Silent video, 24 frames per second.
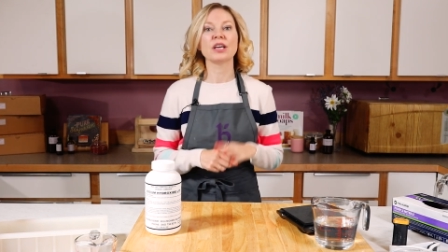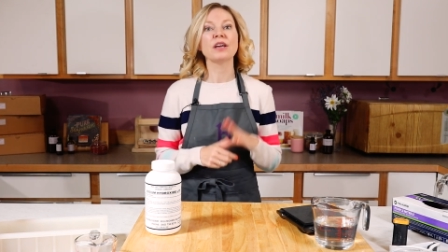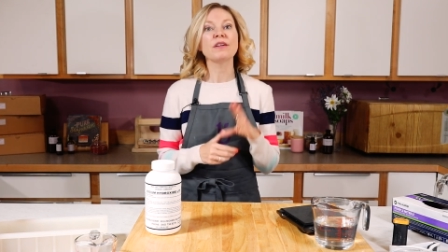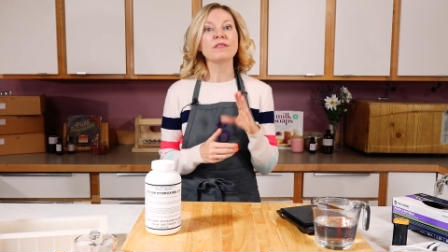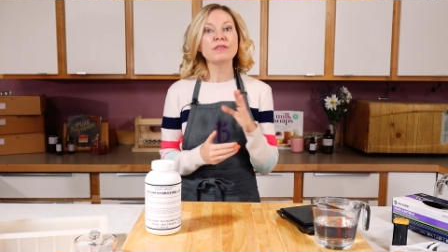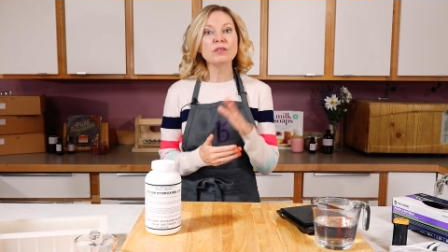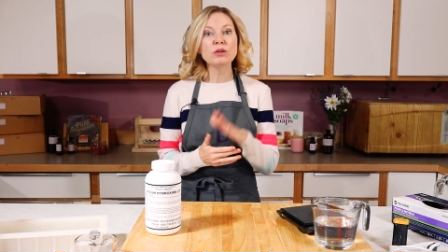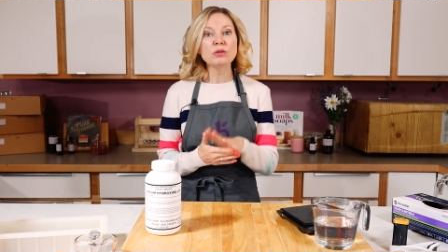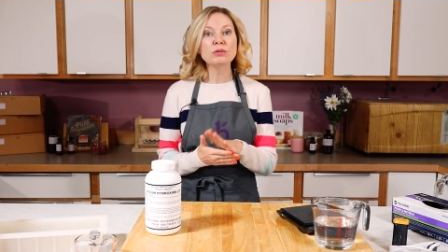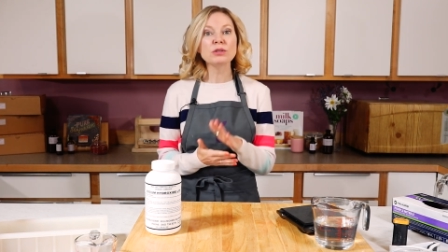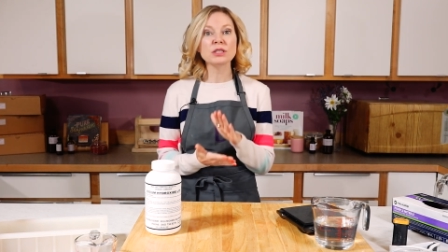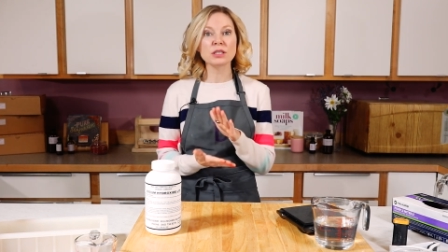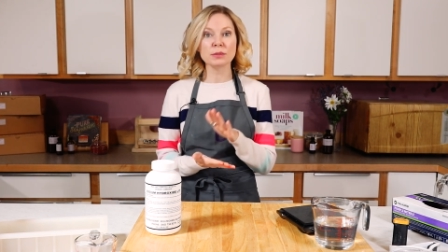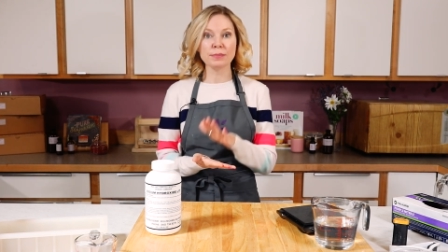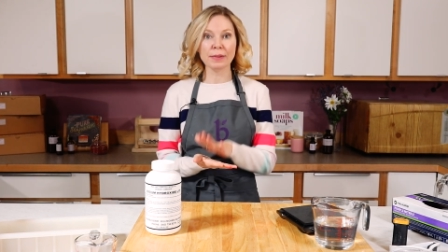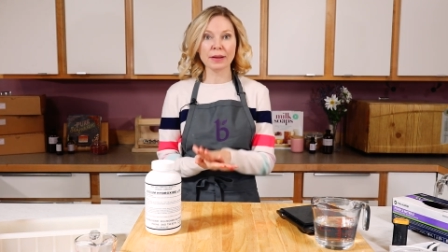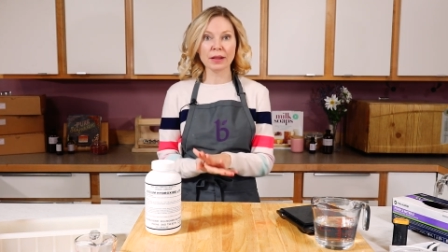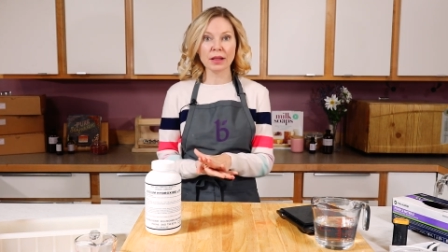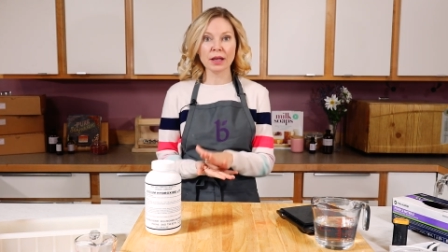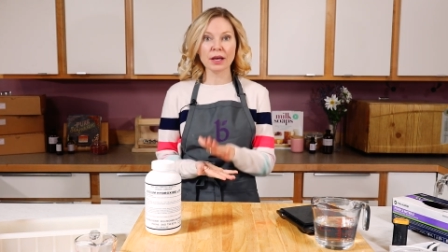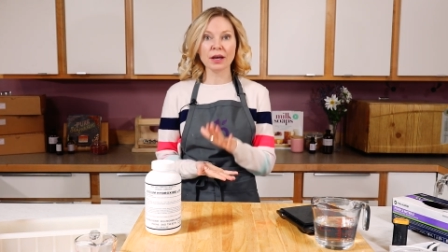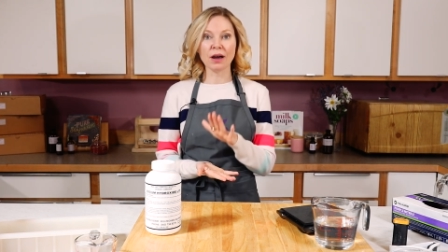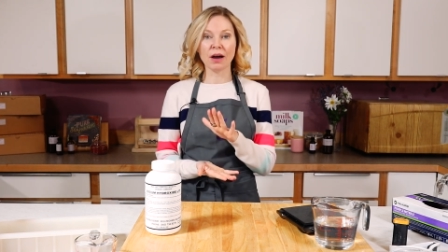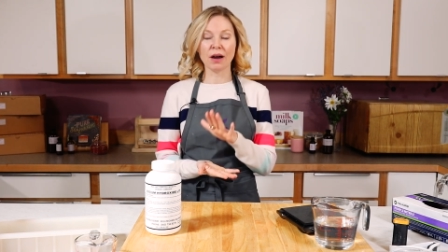If you
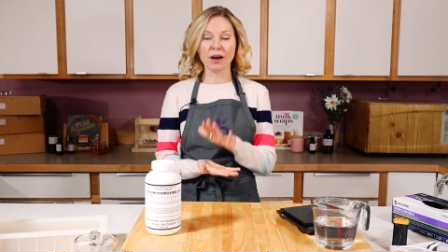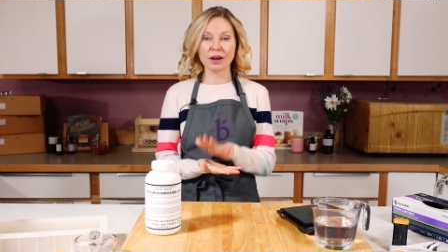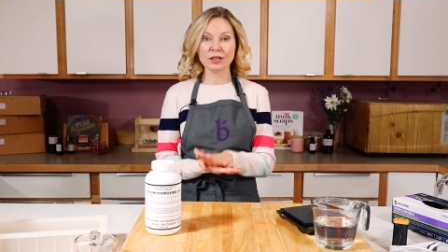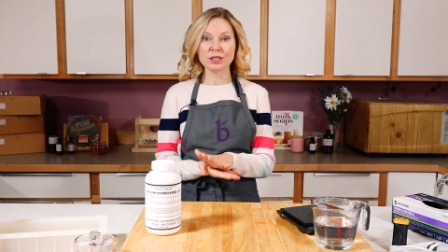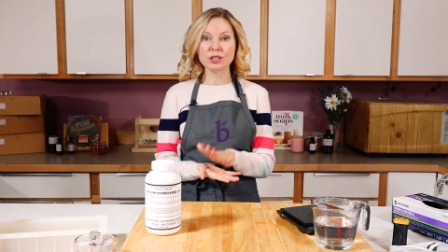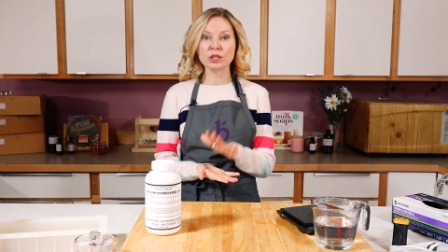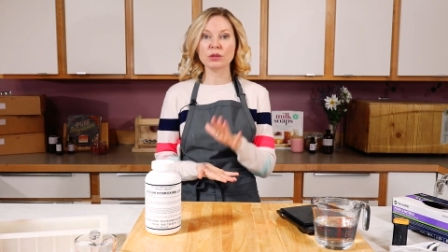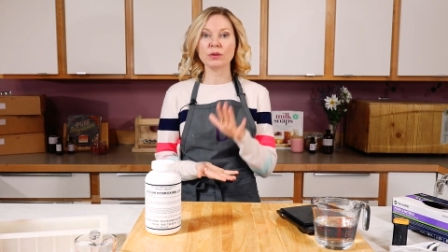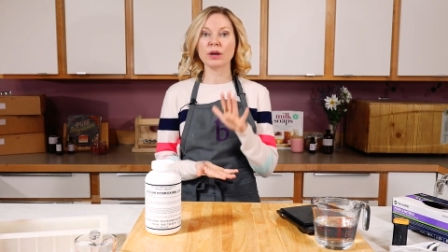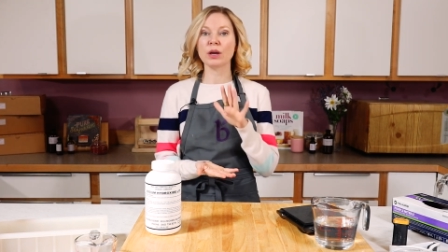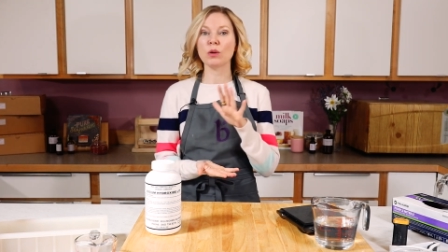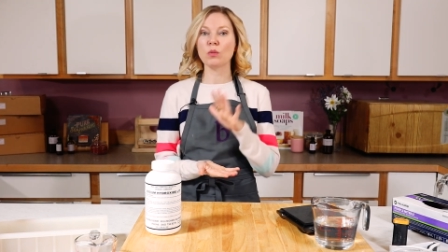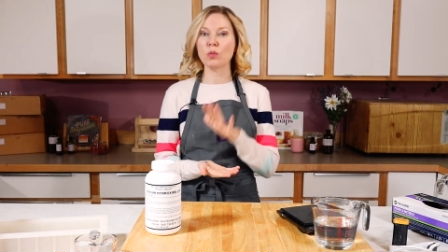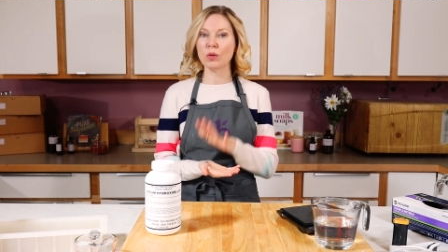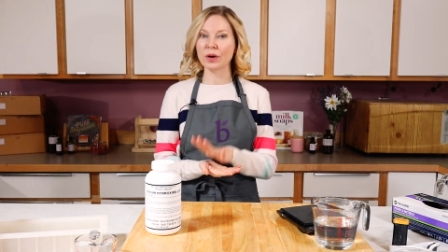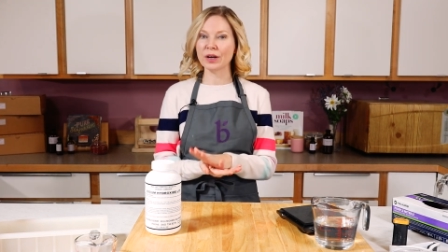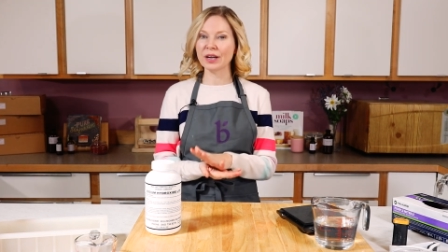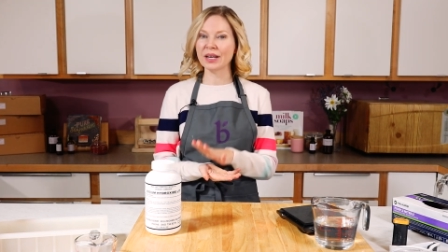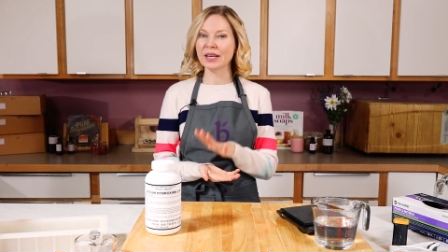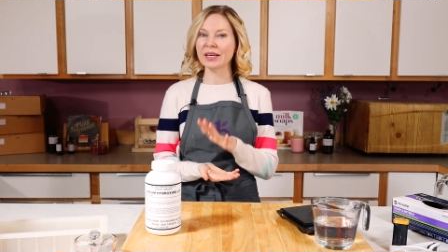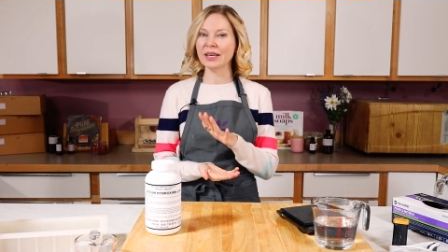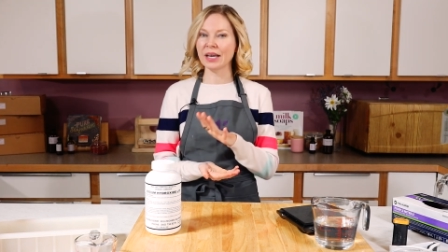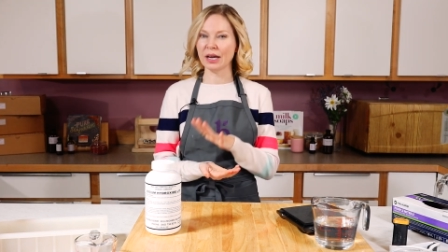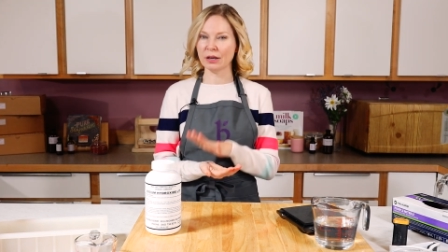spill it onto a
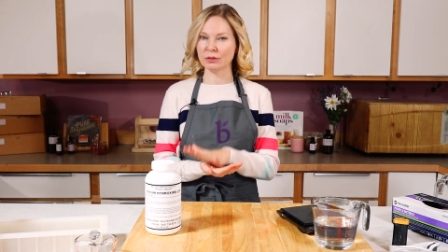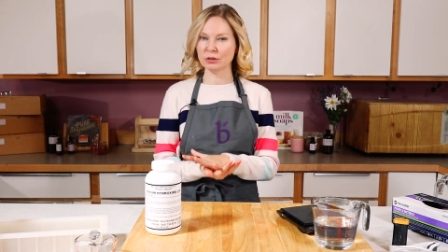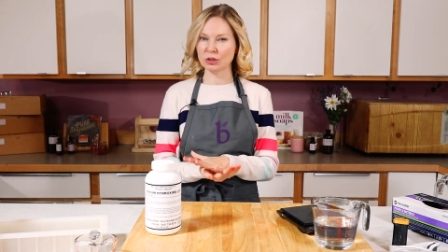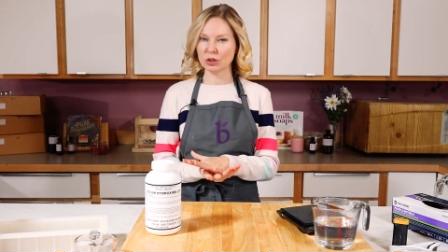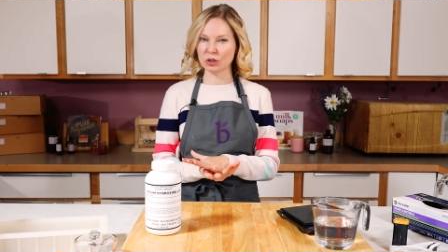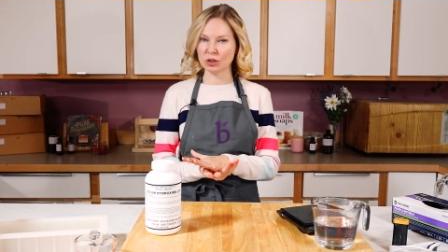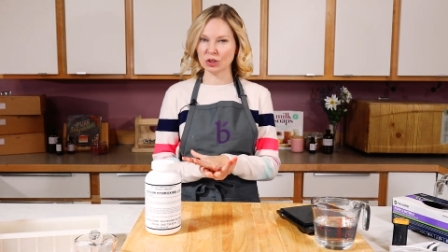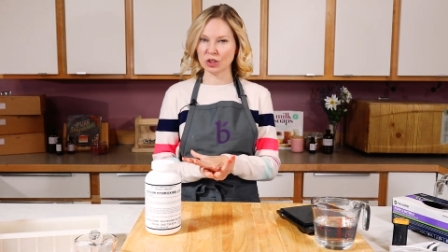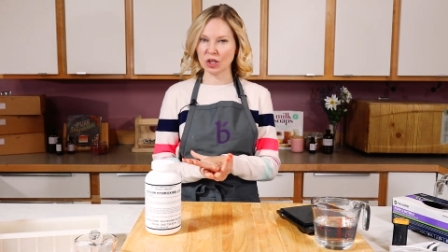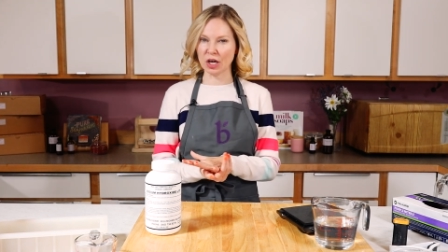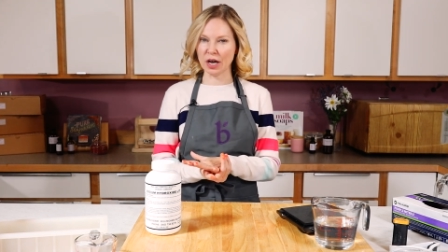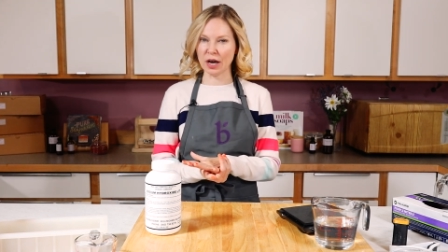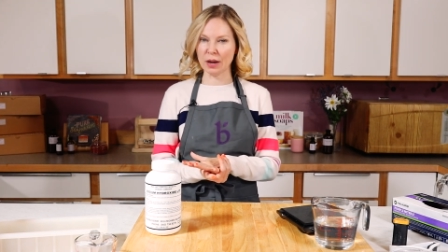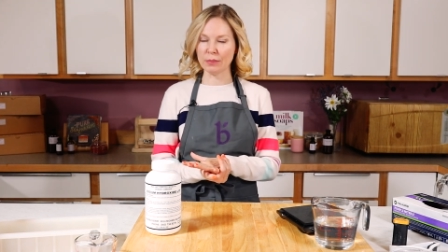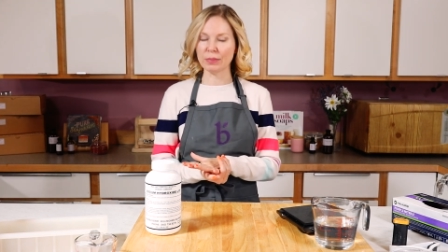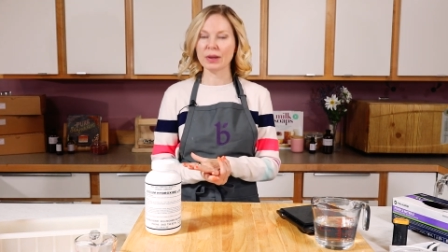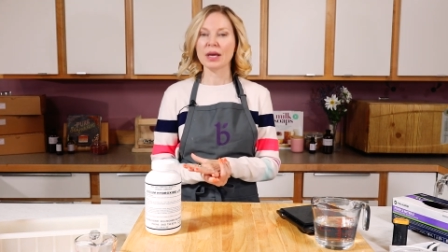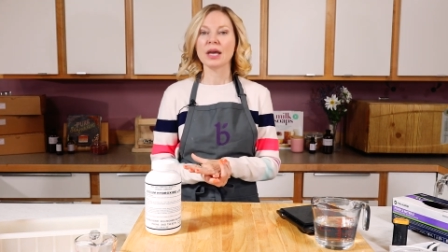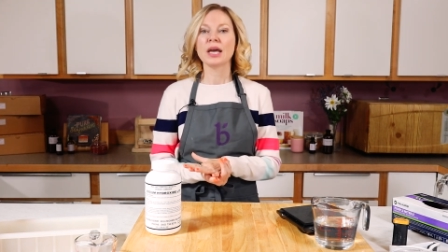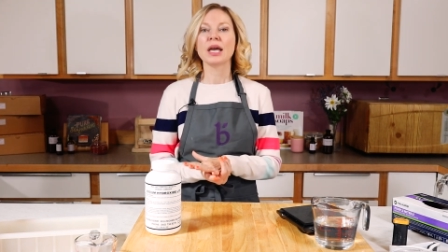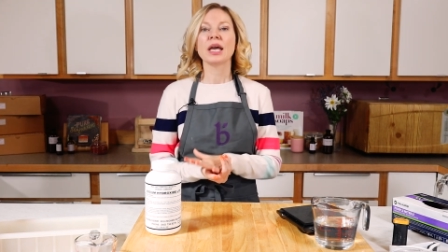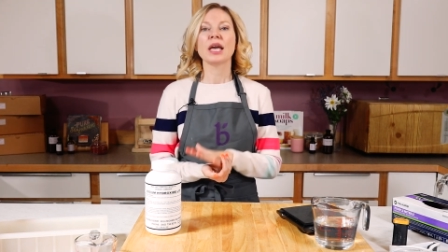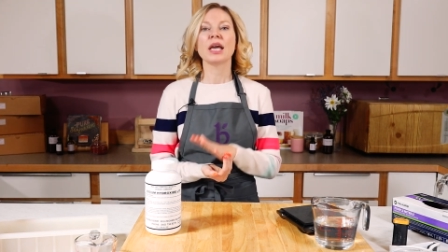wooden countertop,